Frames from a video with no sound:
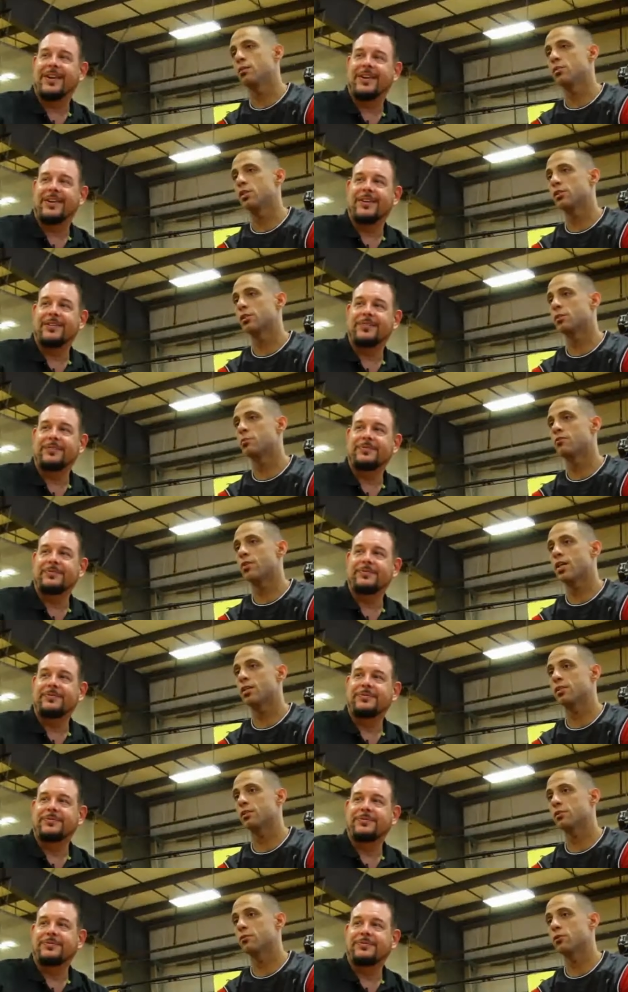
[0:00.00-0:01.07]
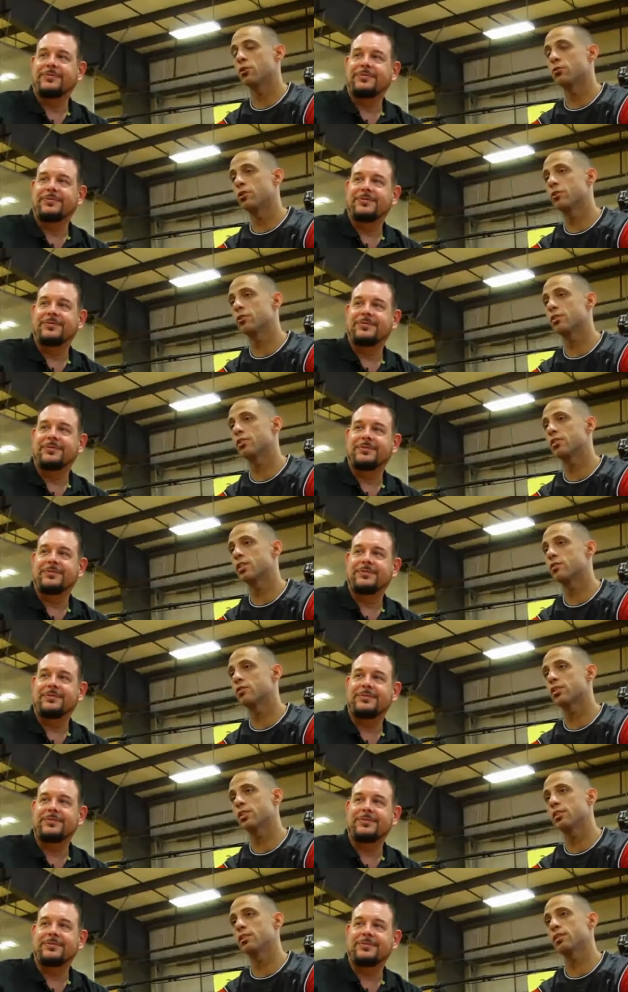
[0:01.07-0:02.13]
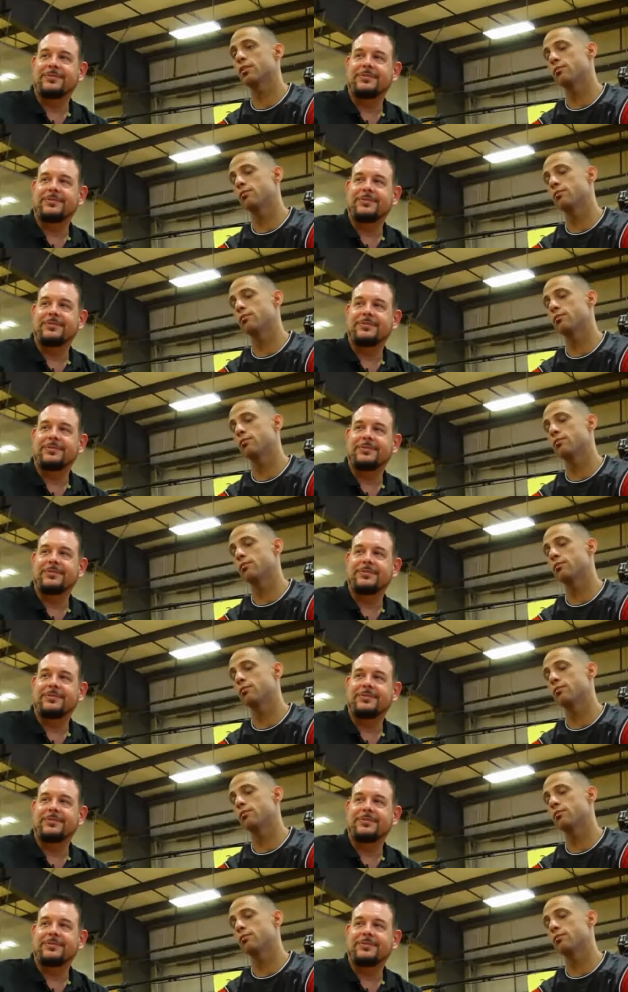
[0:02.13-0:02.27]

Speaker 1: I'm a supervisor for recruiting services,